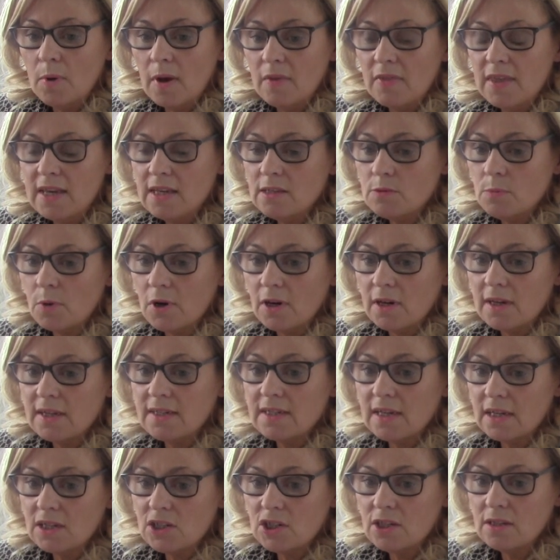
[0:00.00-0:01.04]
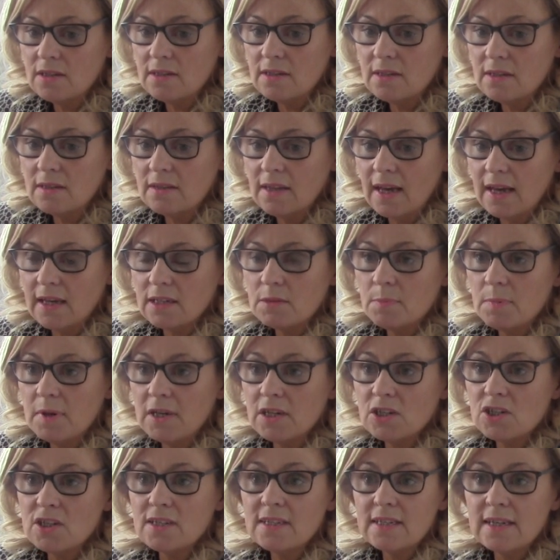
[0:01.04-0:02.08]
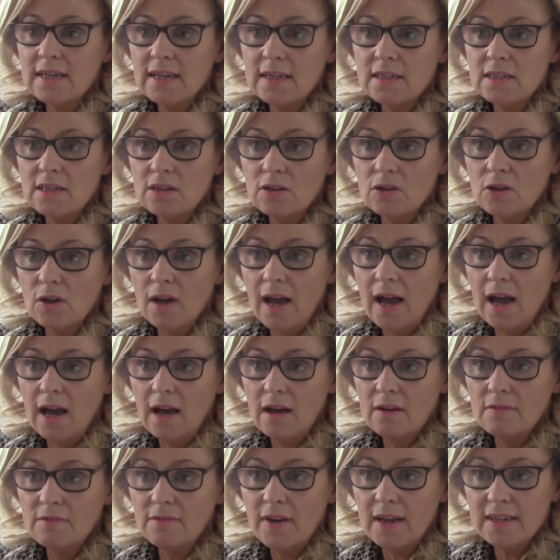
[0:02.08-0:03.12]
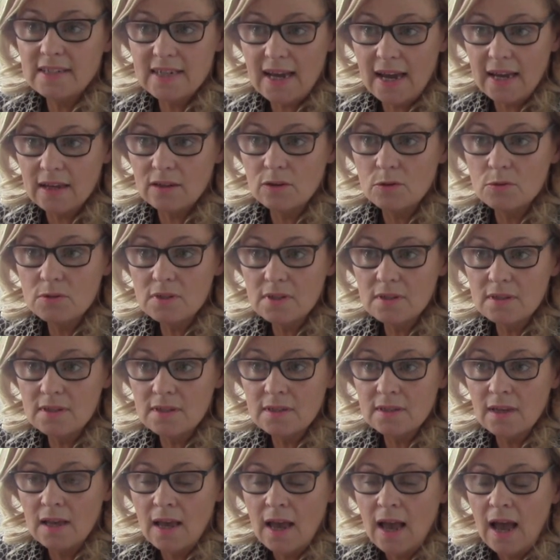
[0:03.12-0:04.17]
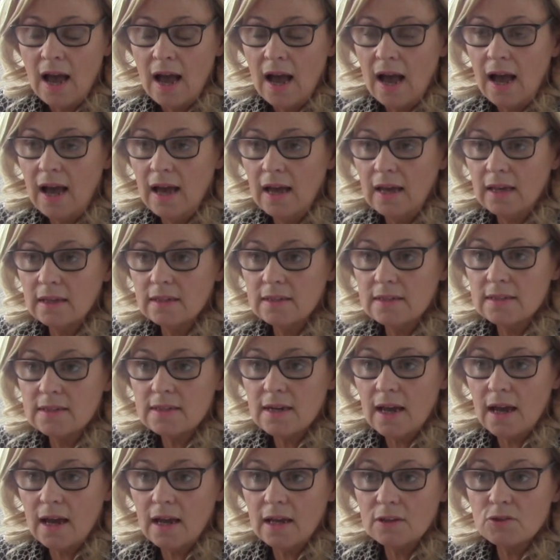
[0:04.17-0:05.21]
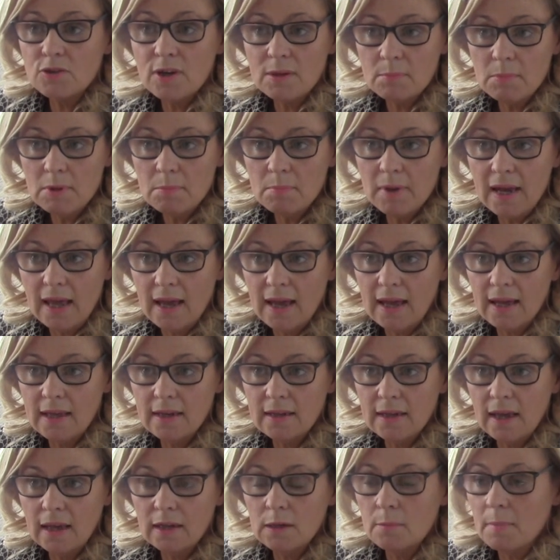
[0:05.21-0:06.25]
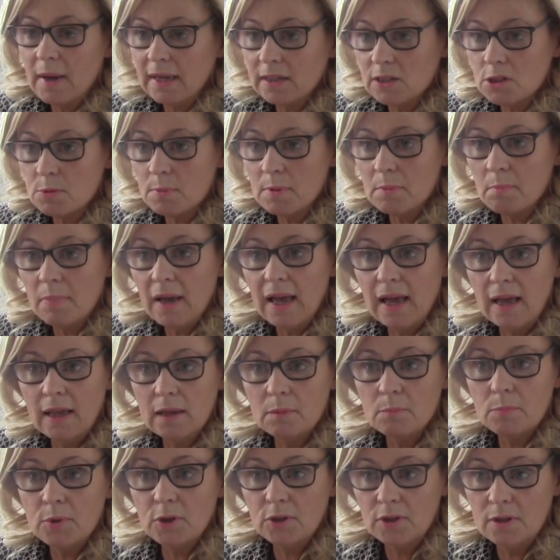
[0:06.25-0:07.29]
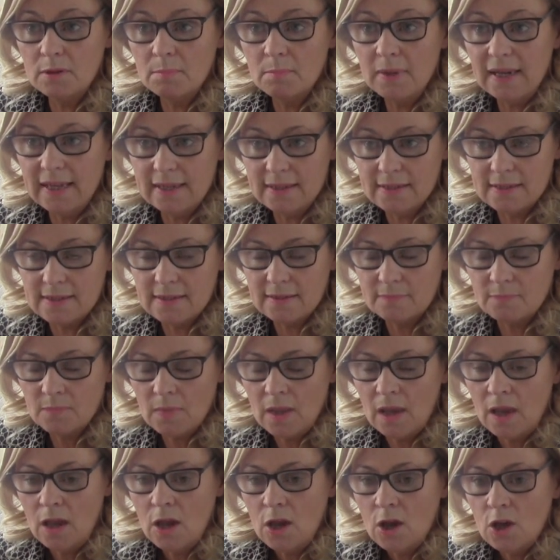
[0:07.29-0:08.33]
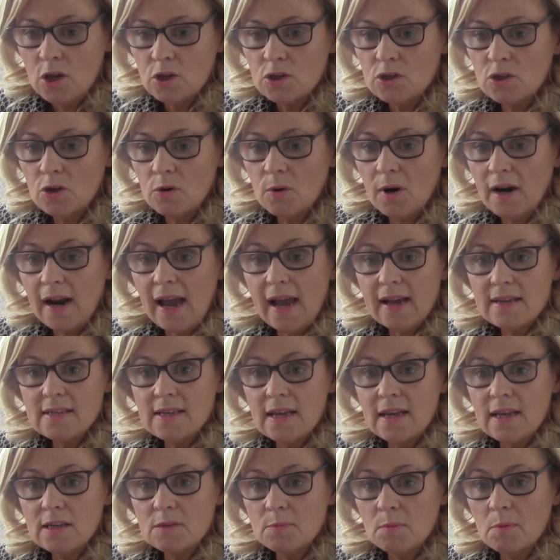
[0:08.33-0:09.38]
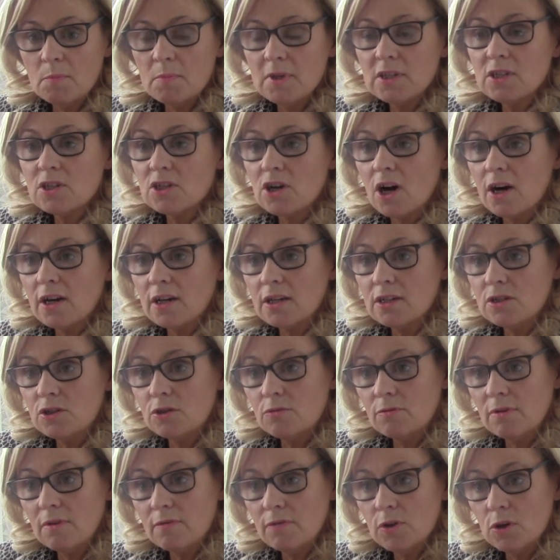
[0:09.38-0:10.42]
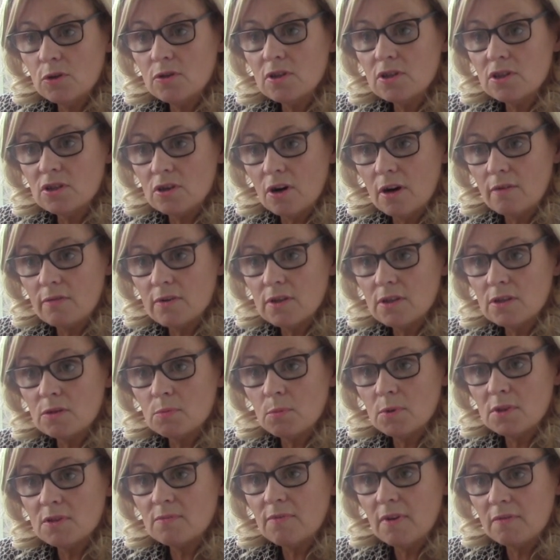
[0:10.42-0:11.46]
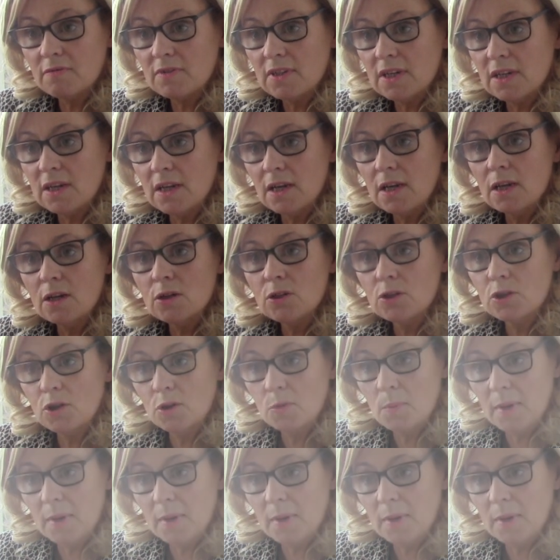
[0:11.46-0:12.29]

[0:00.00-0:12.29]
these were conditions that patients need to have a diagnosis and a treatment plan and a management plan put in place. So our access when we started to review the service was 52